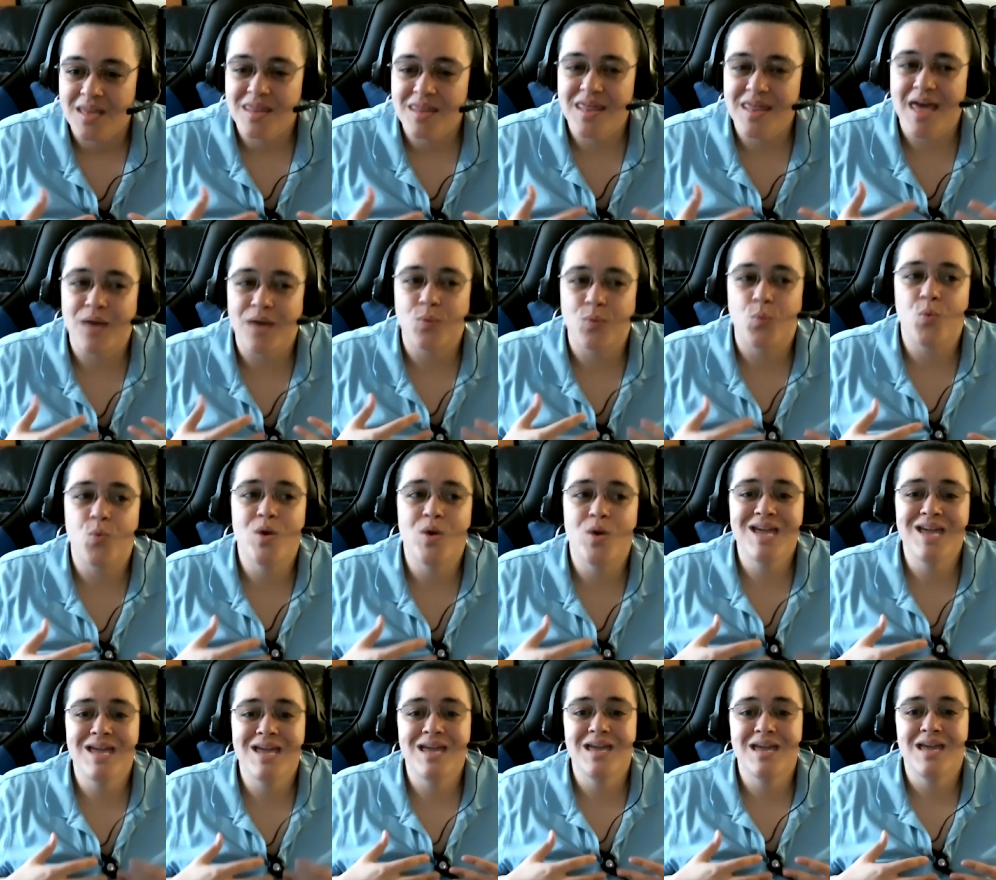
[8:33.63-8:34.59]
that
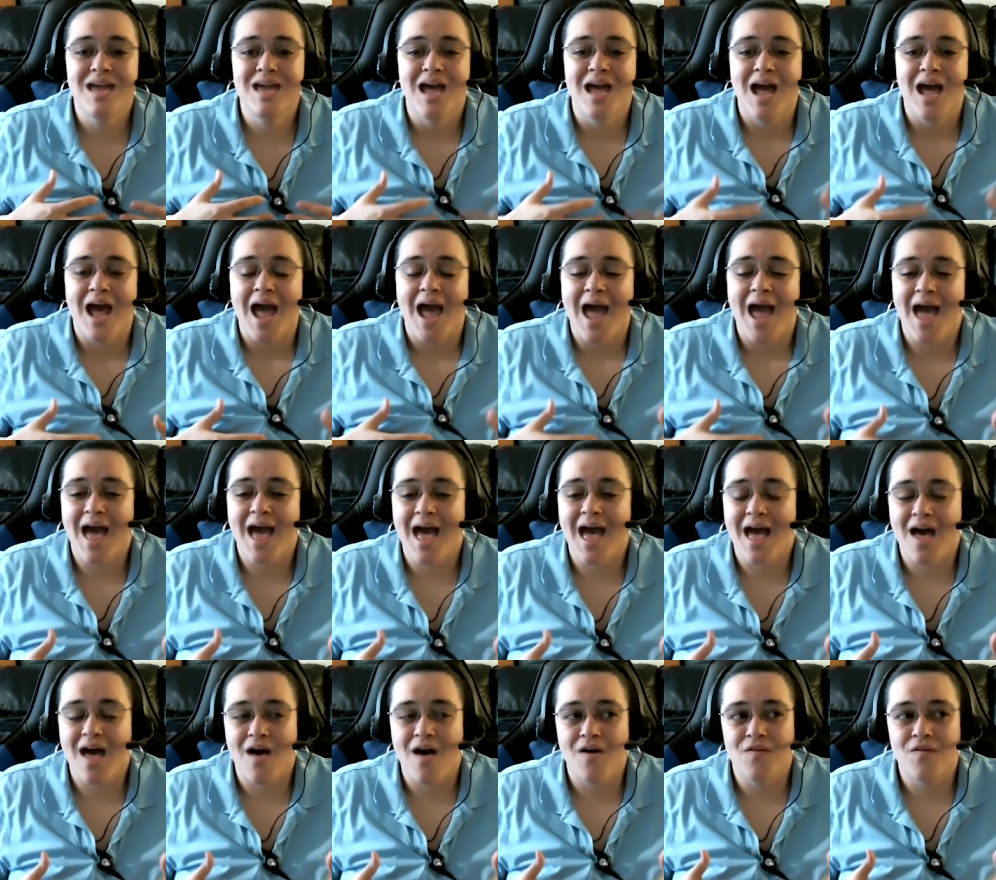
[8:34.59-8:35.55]
we
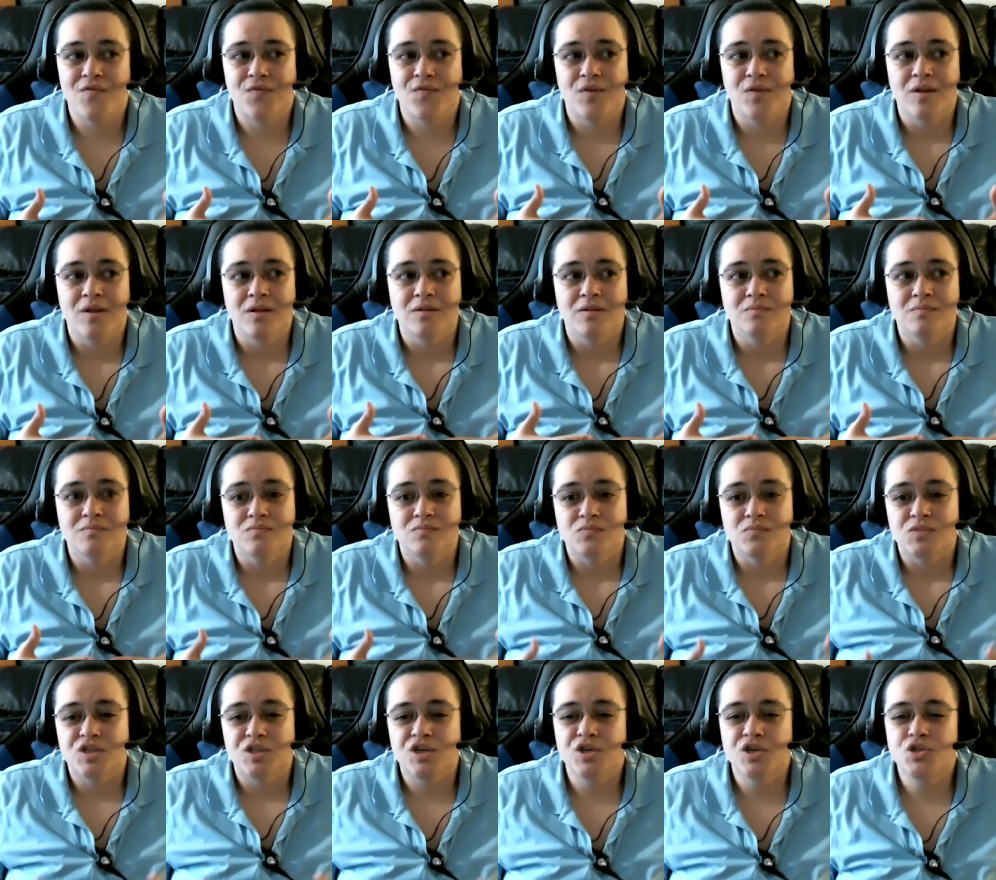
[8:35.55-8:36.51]
have
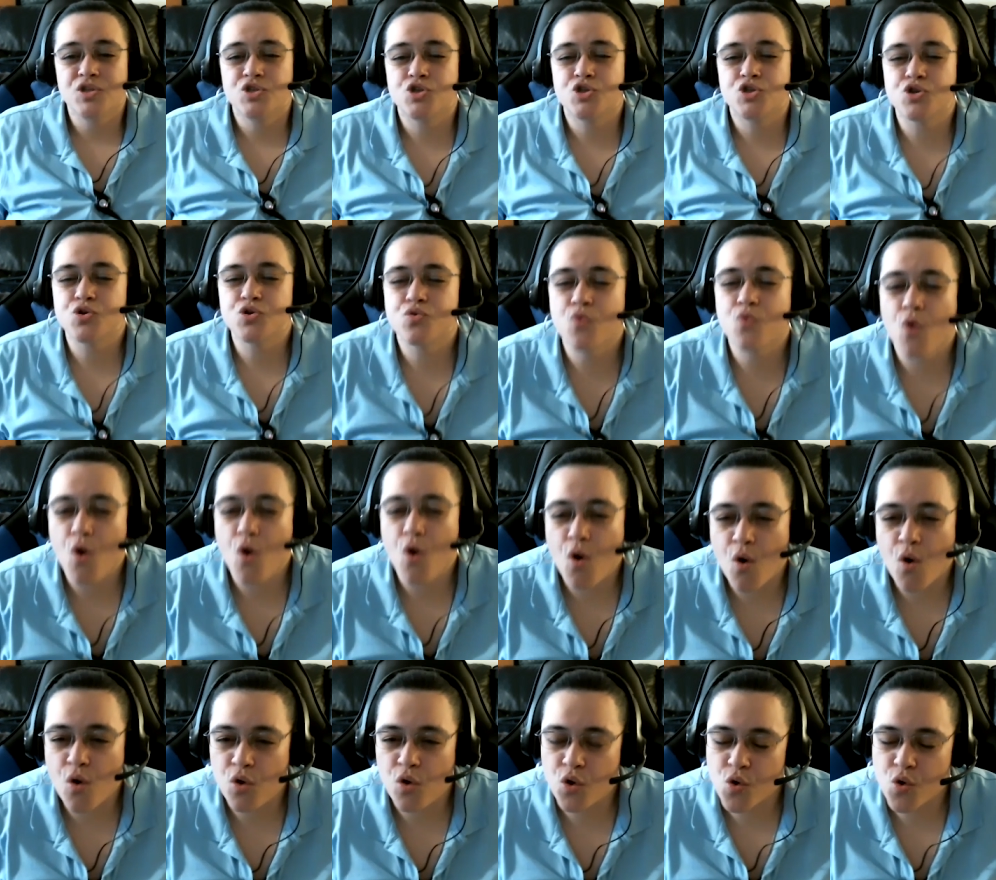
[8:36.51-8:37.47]

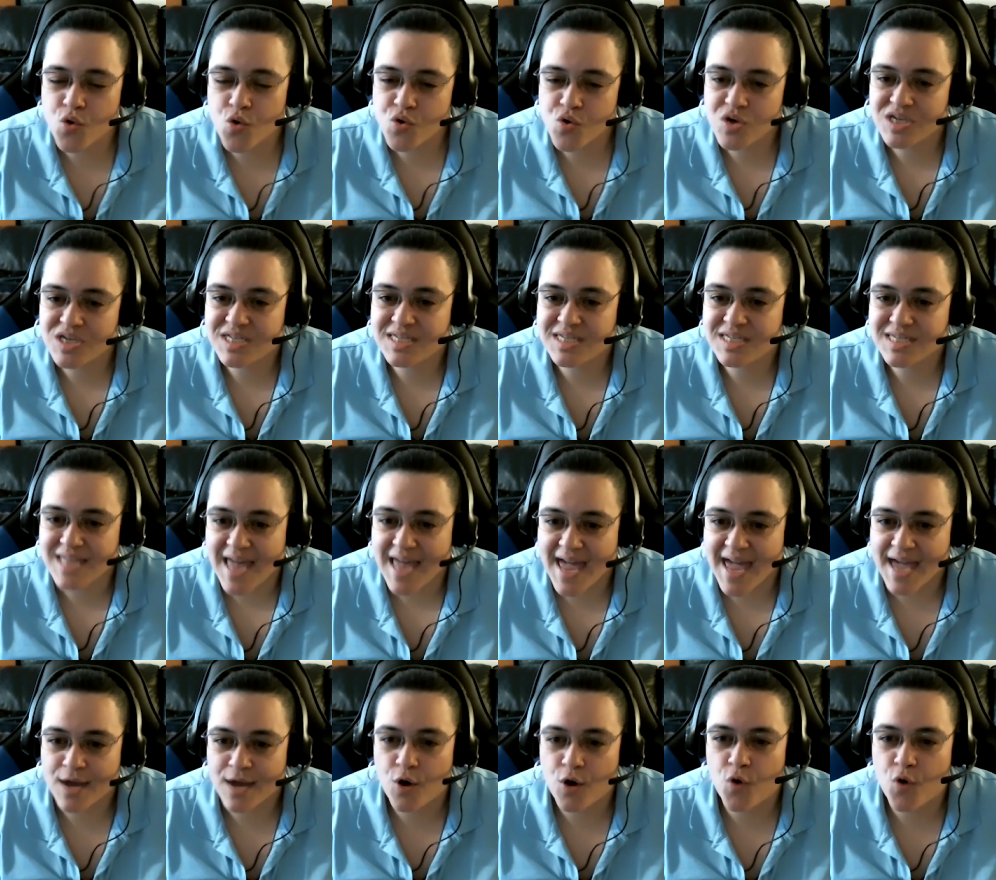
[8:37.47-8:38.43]
control or a
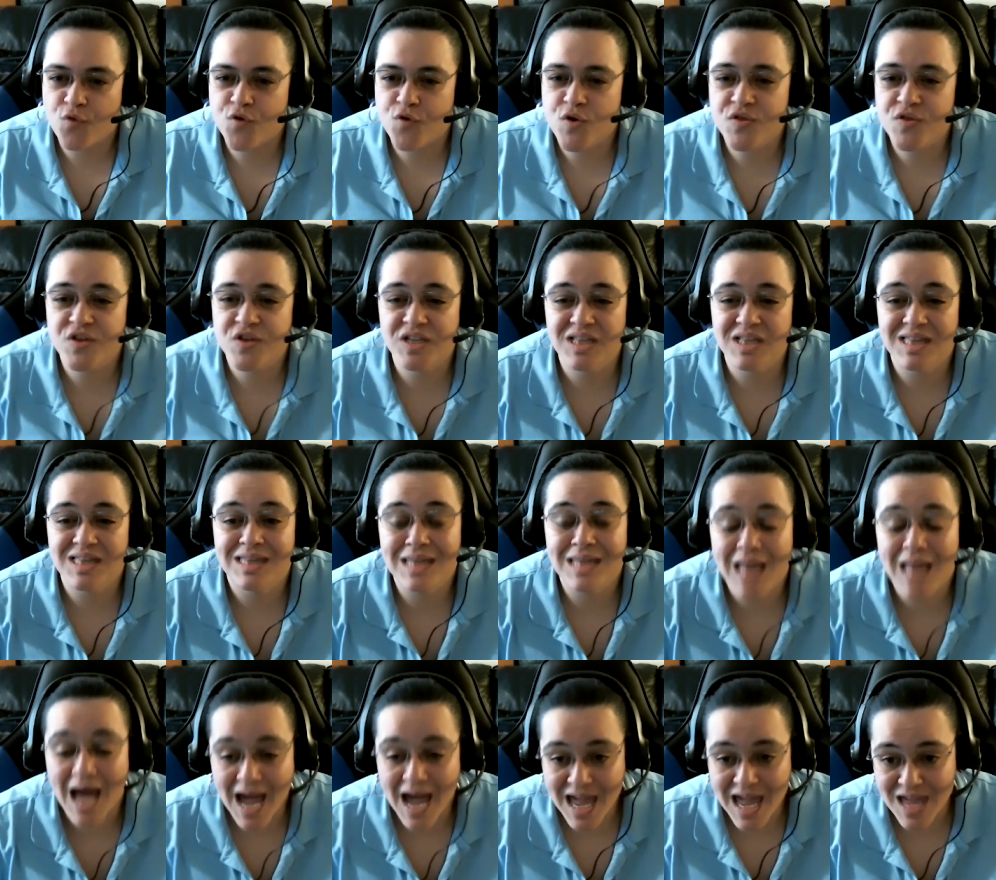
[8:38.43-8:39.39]
say over the
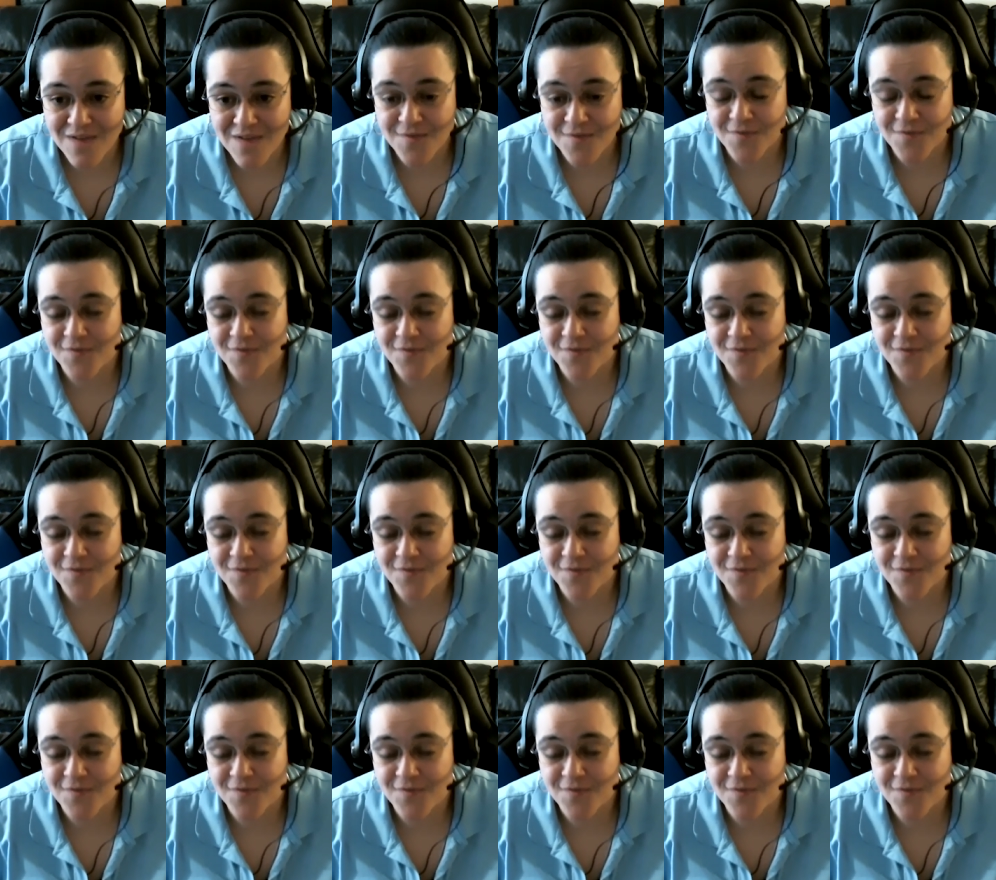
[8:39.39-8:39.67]
life